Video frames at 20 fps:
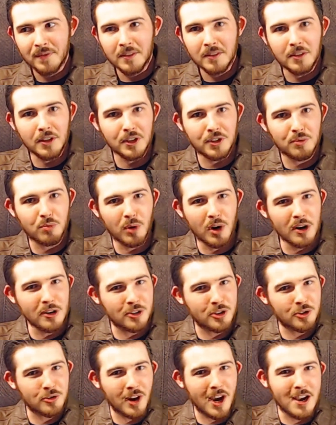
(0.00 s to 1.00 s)
this weird
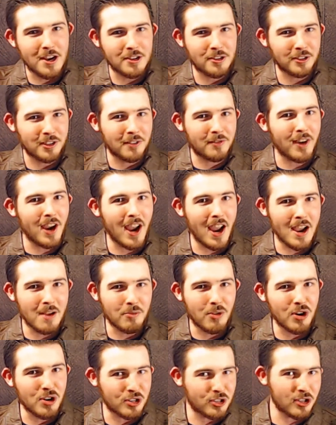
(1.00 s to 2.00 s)
stranger in the van
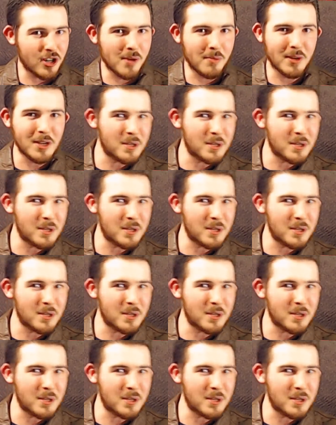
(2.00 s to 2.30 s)
wanted to show me